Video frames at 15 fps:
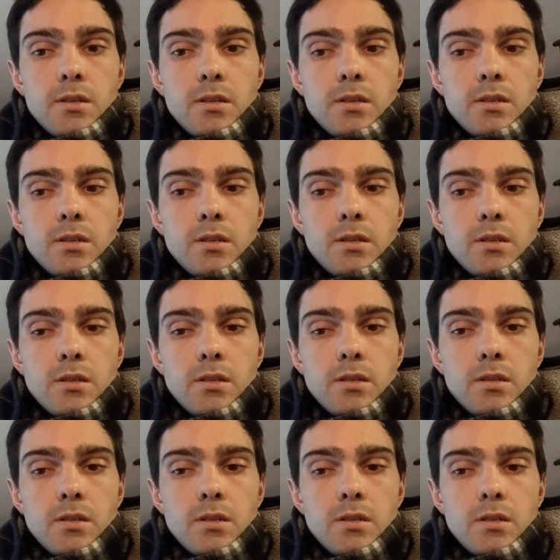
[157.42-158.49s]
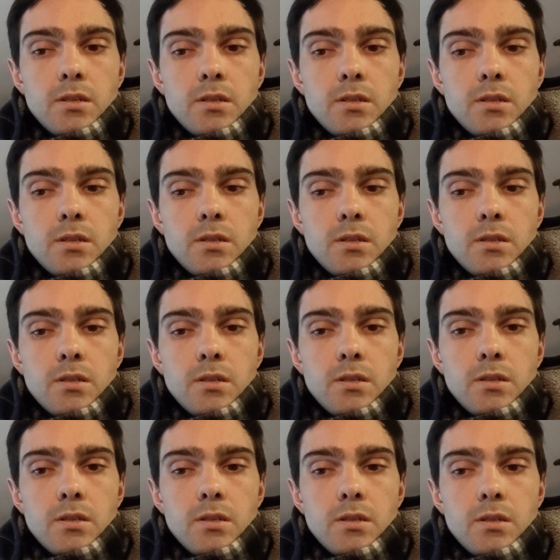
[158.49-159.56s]

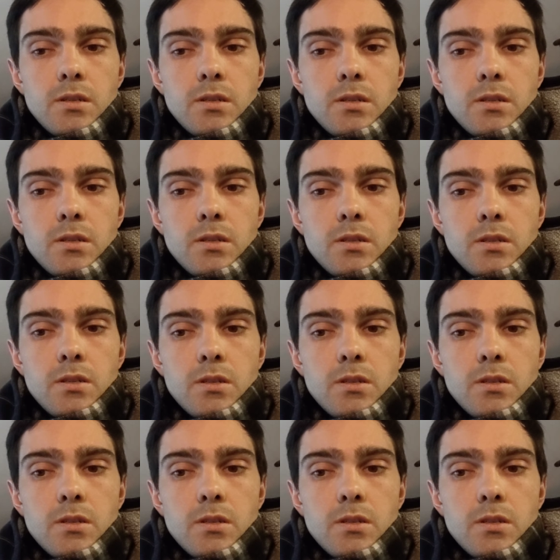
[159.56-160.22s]
No one is speaking in this clip.